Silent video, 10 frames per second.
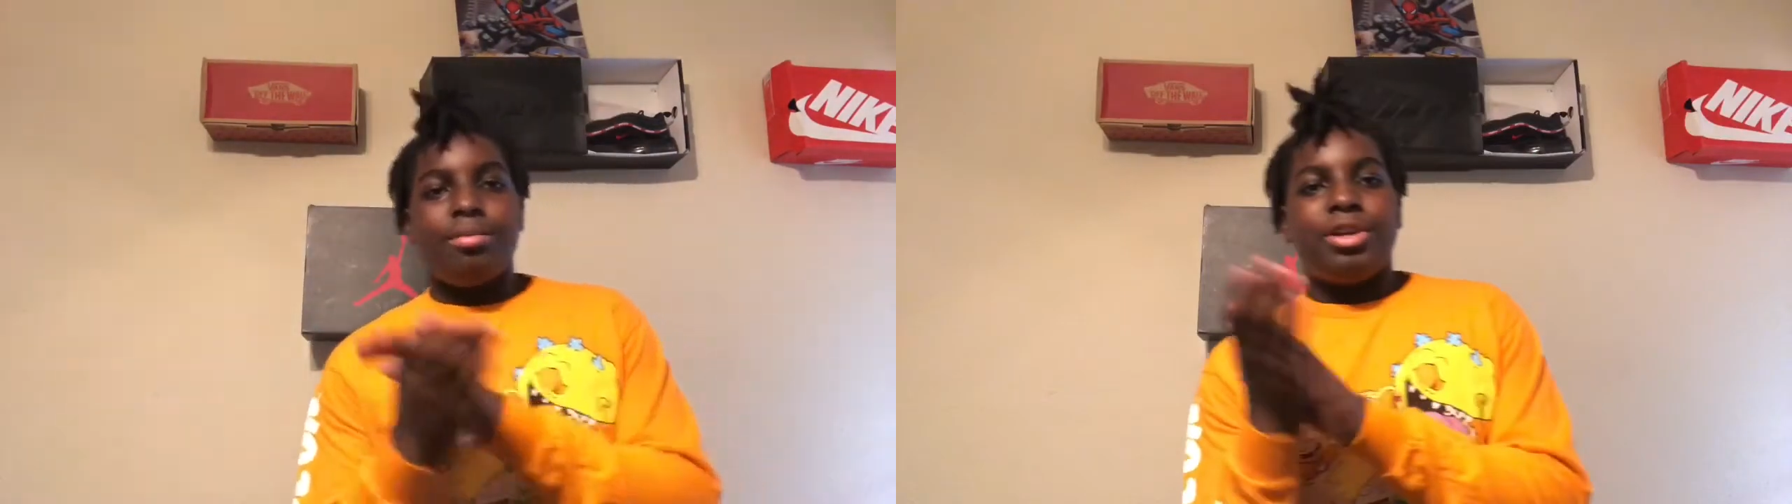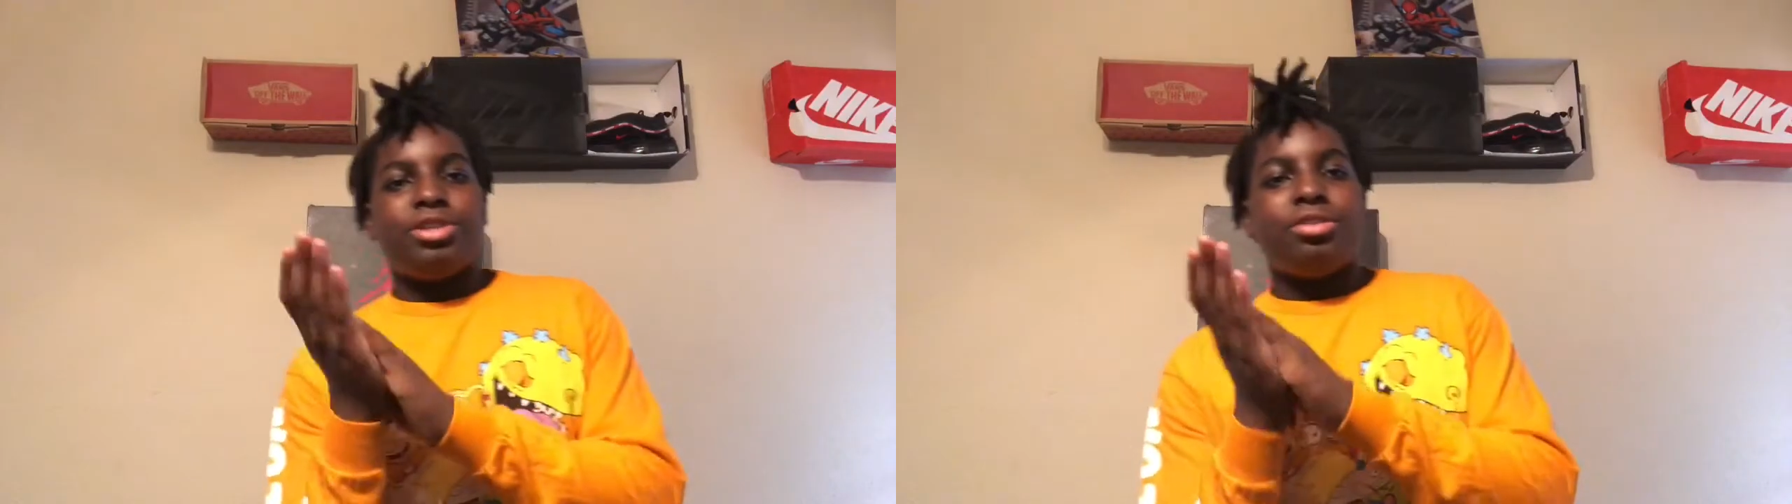
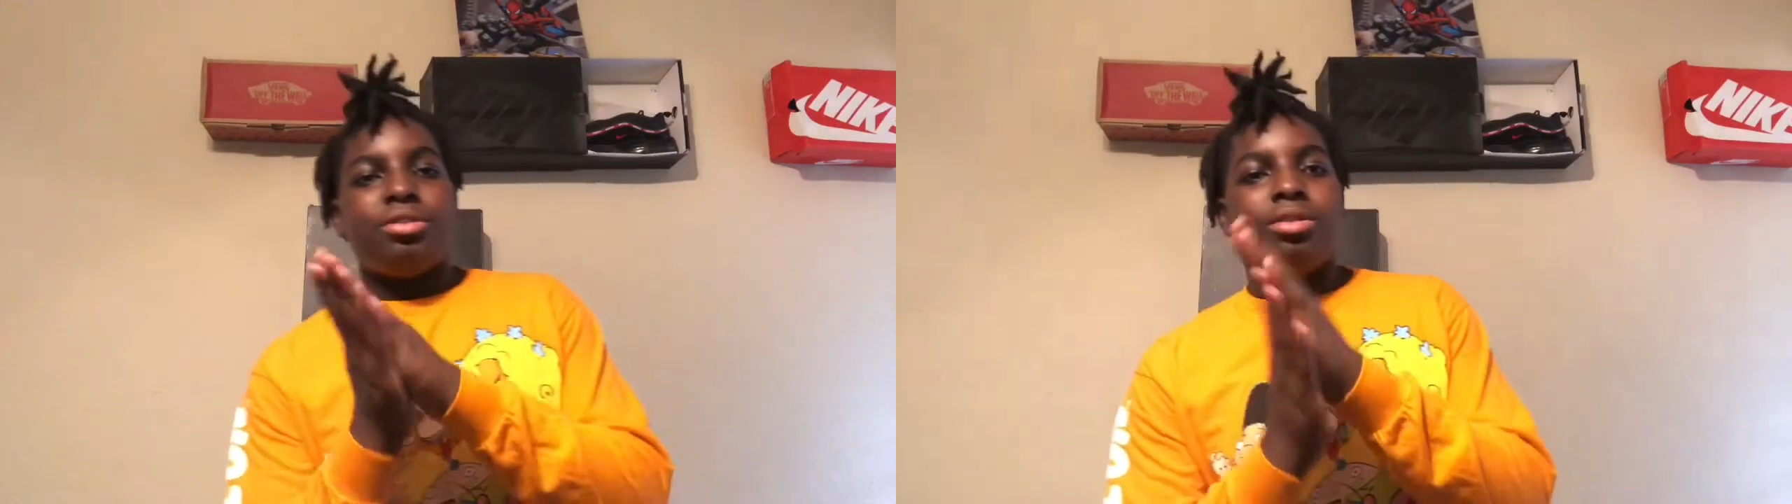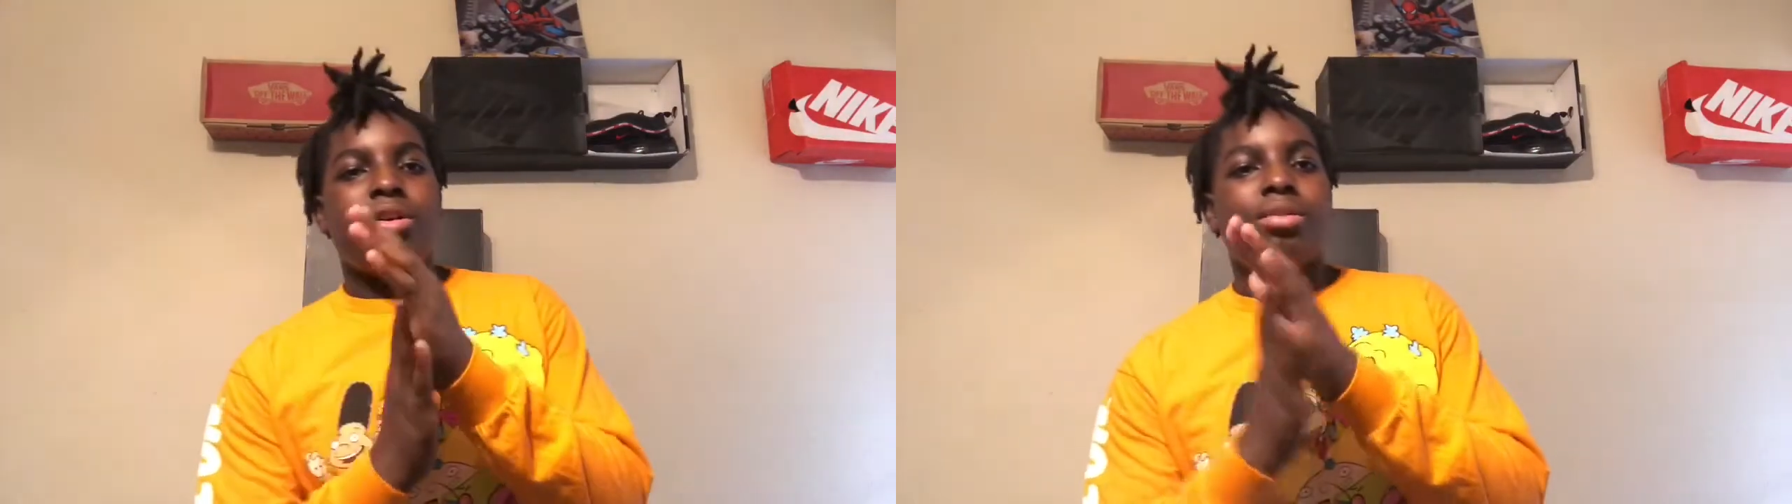Make sure
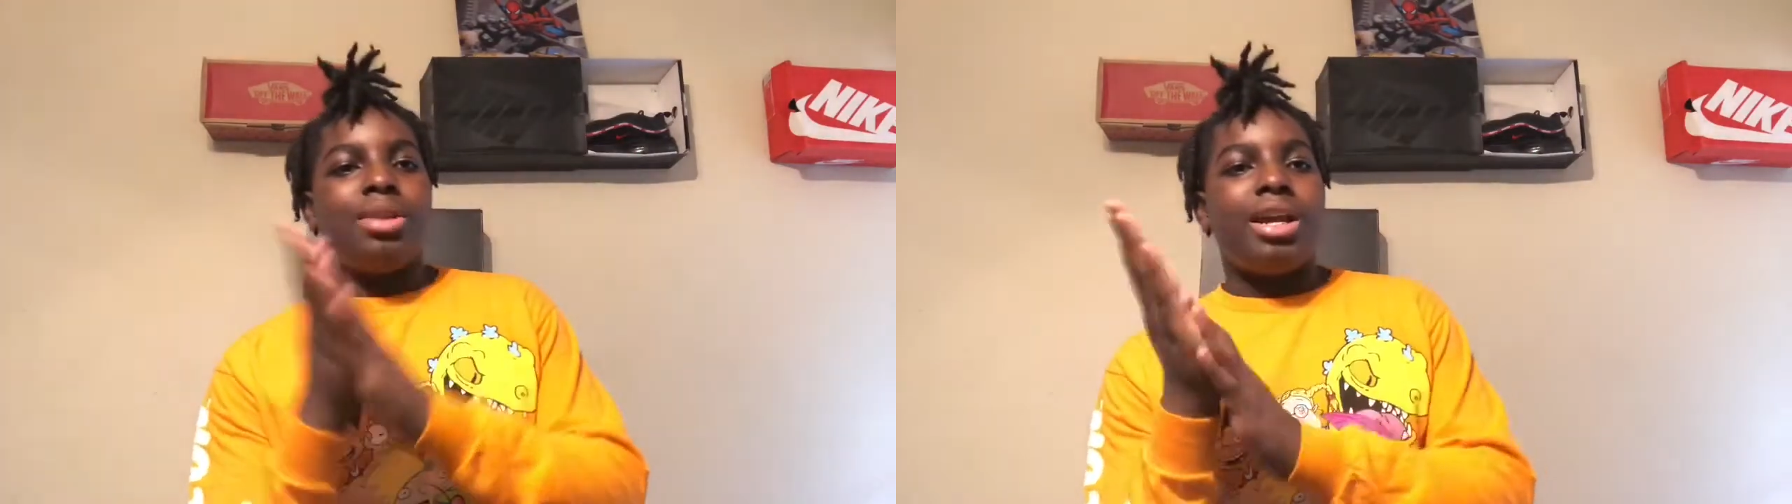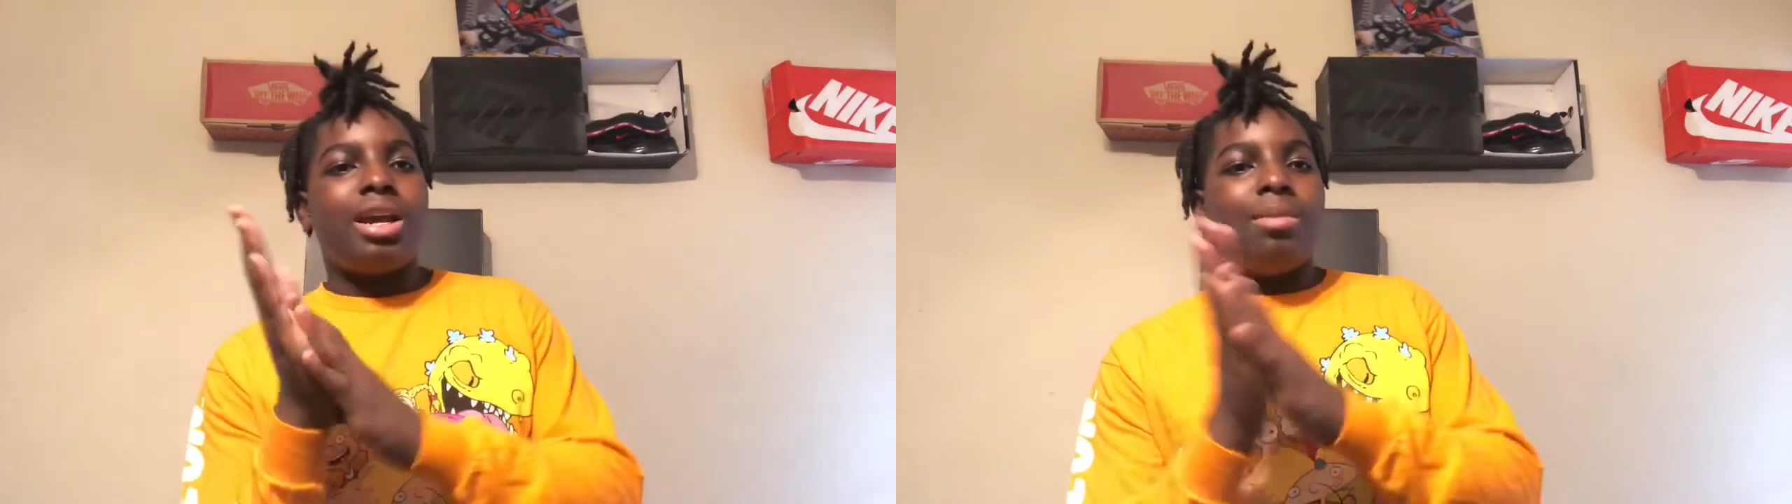you
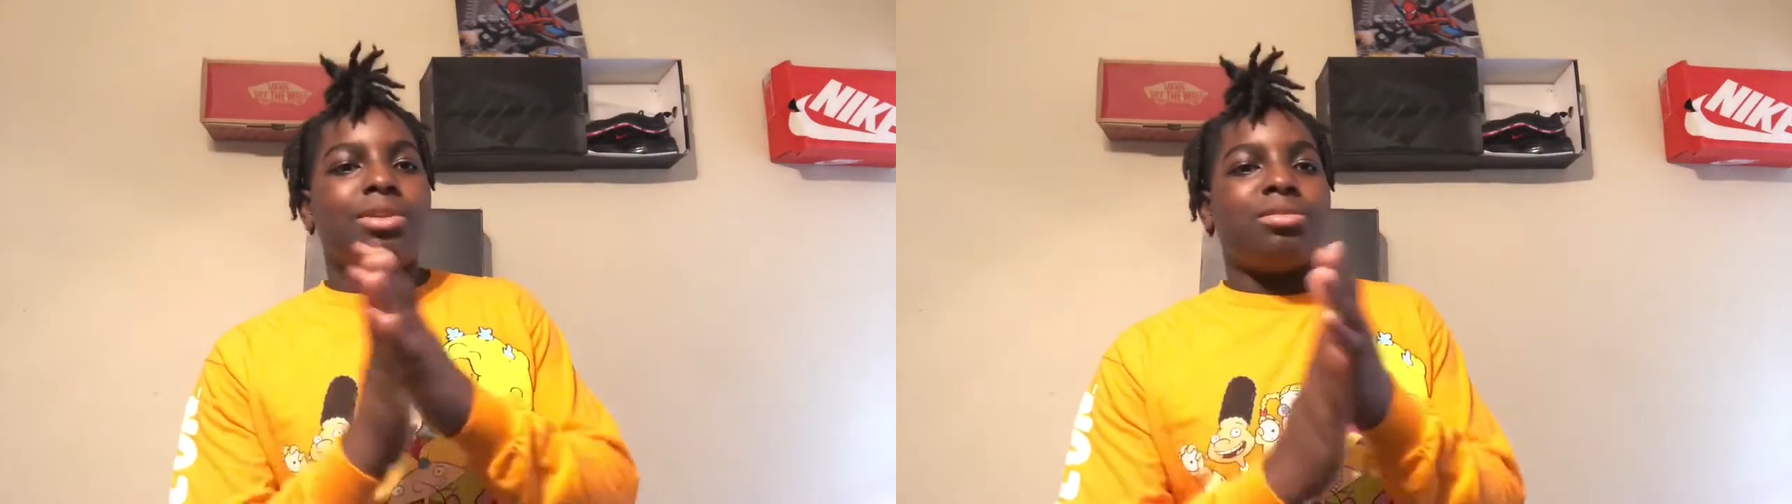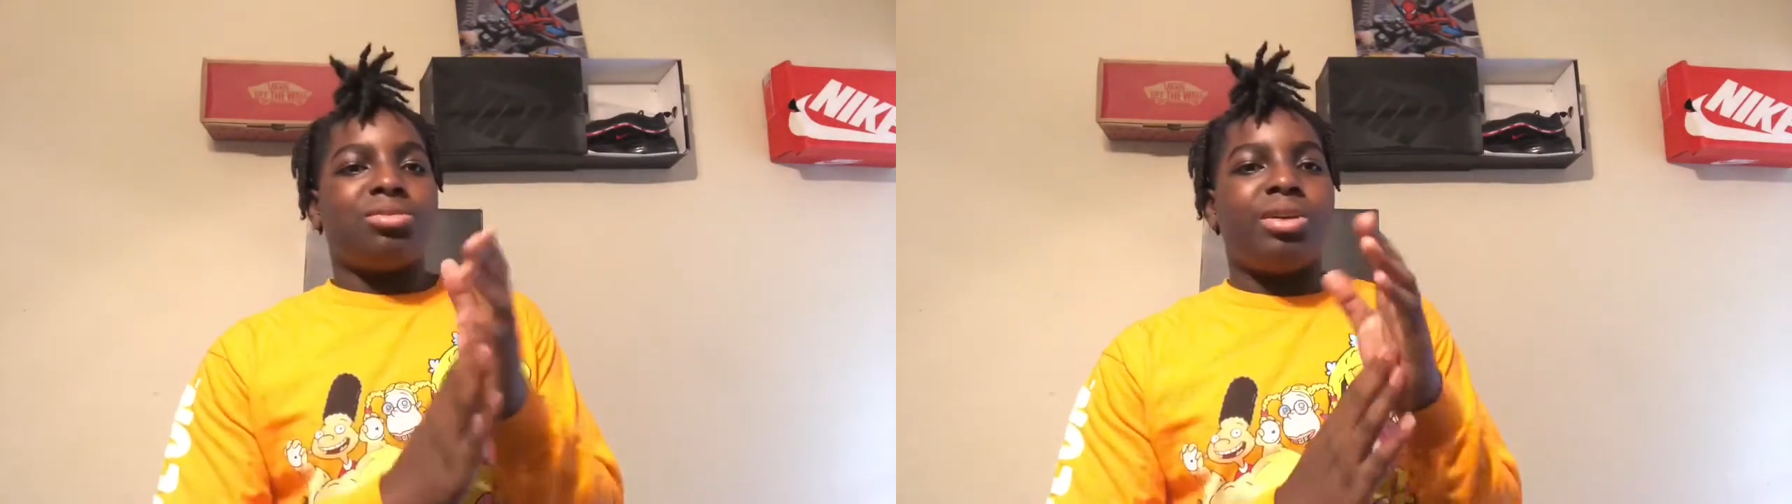like,
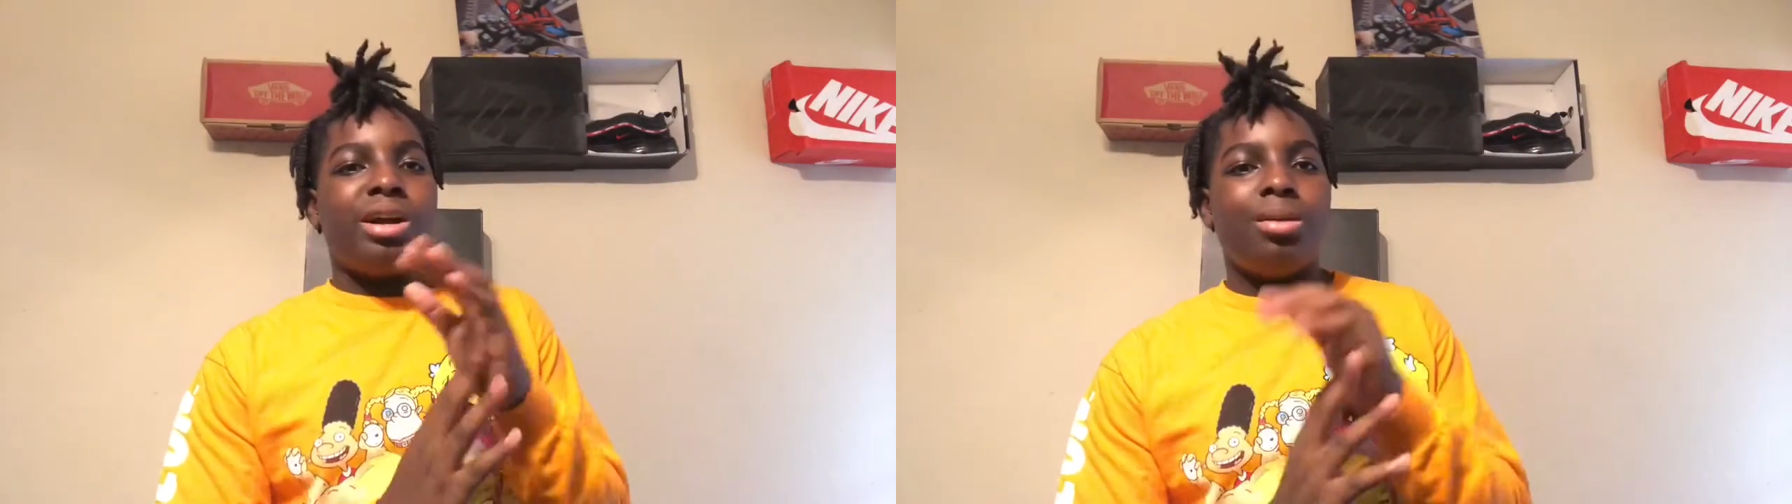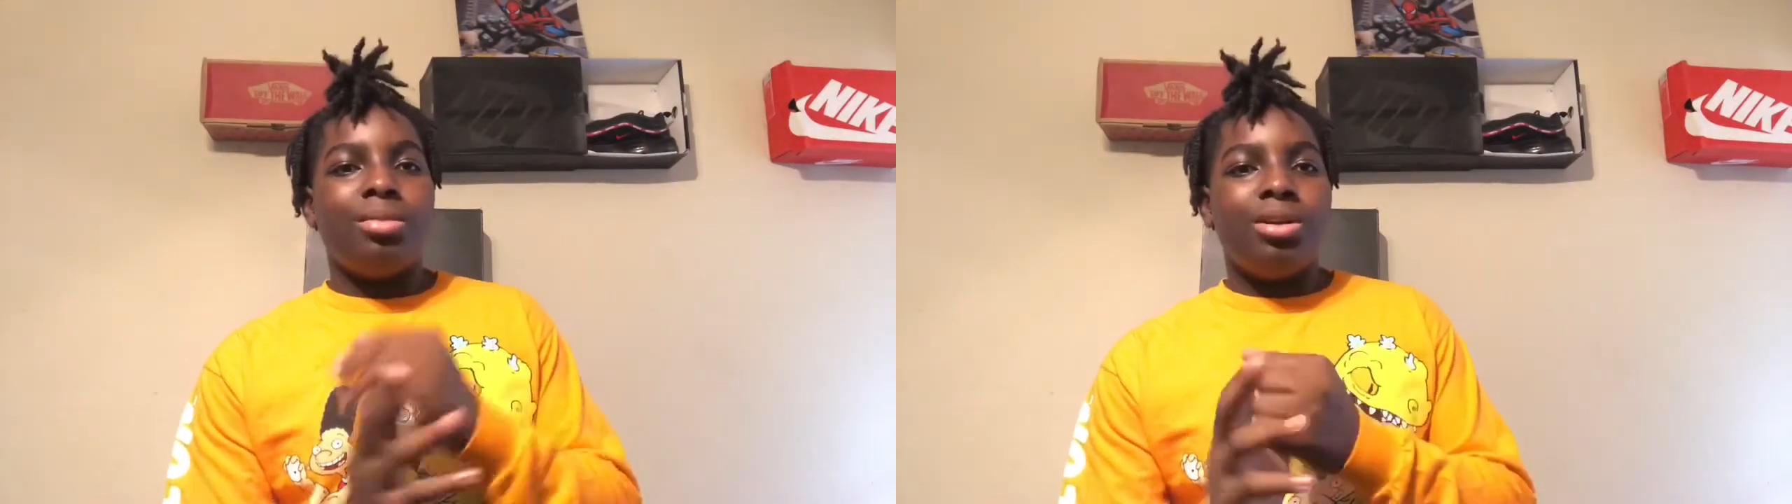comment,
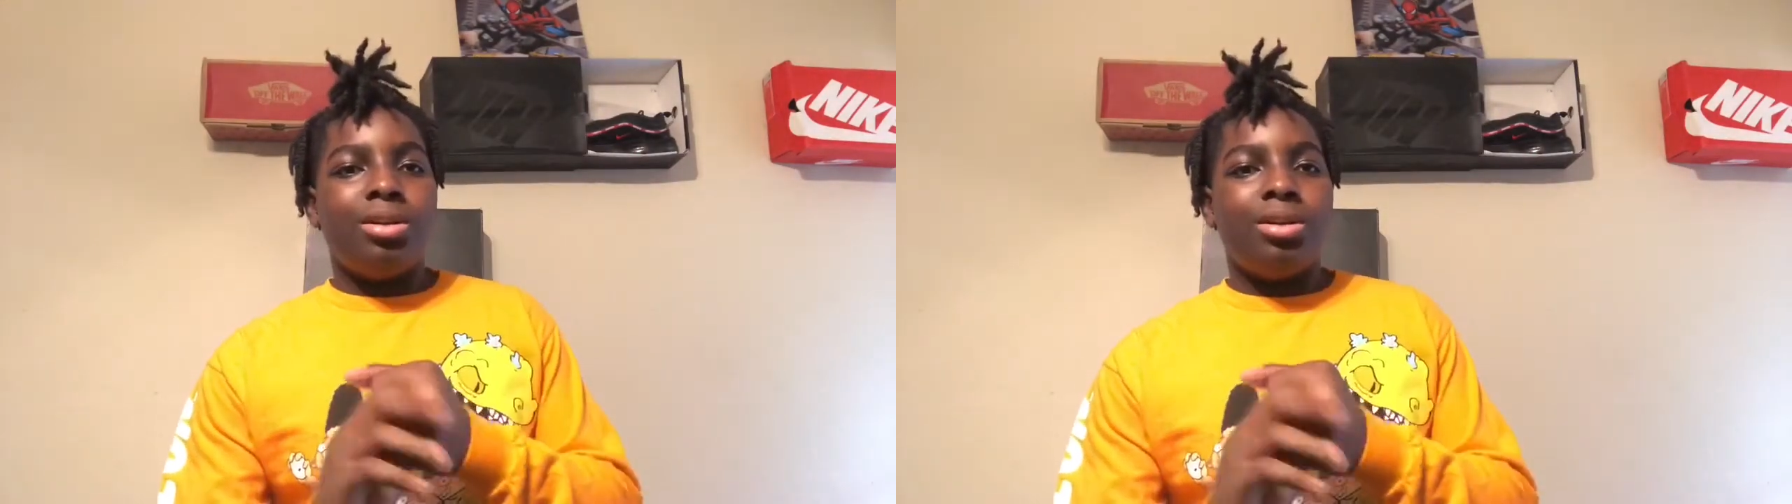subscribe.